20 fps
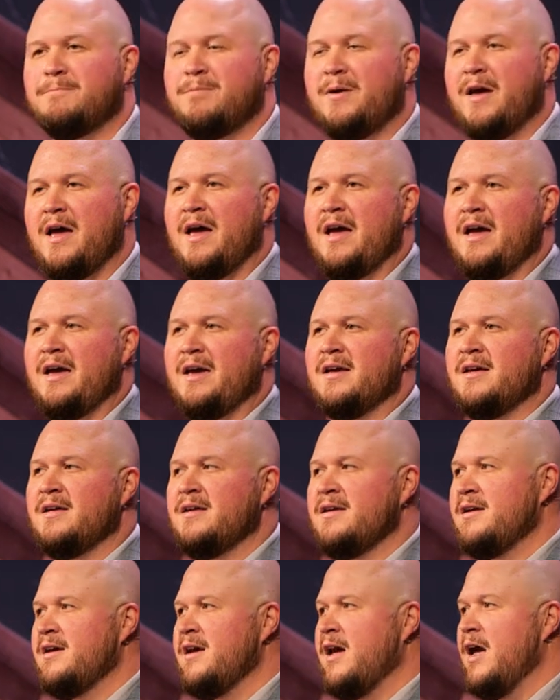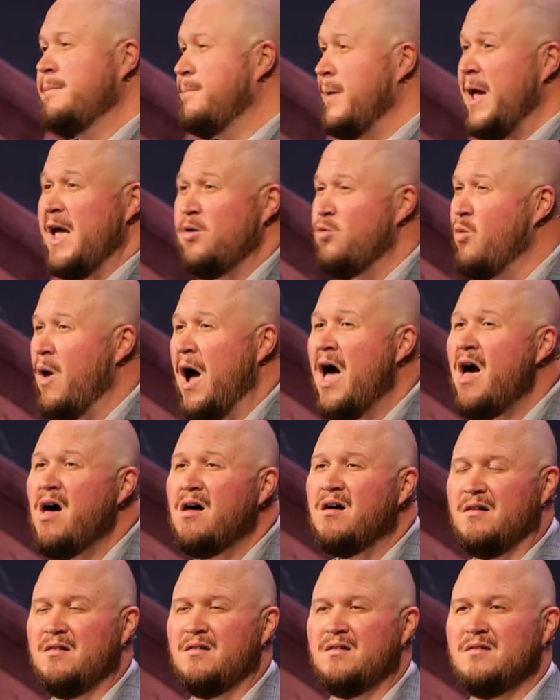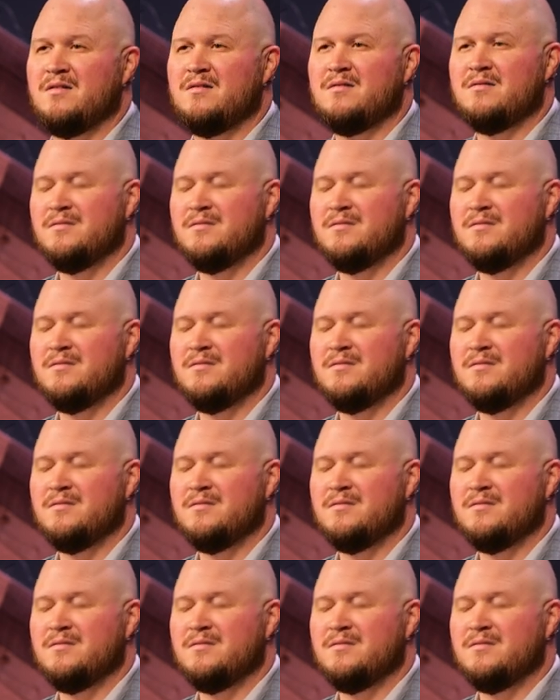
pay and pay well.